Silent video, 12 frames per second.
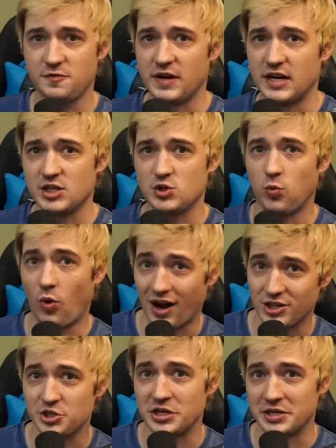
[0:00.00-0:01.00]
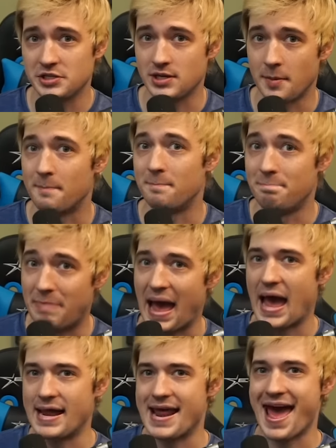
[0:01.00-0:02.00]
finished watching some
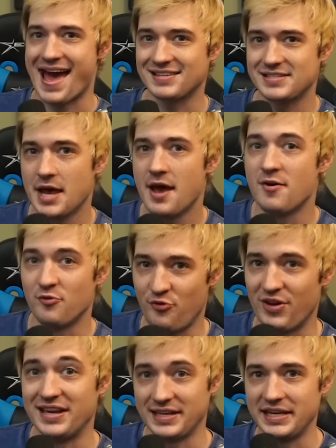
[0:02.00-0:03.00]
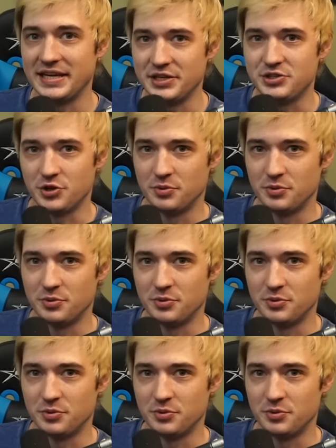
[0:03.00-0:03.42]
badass Vin Diesel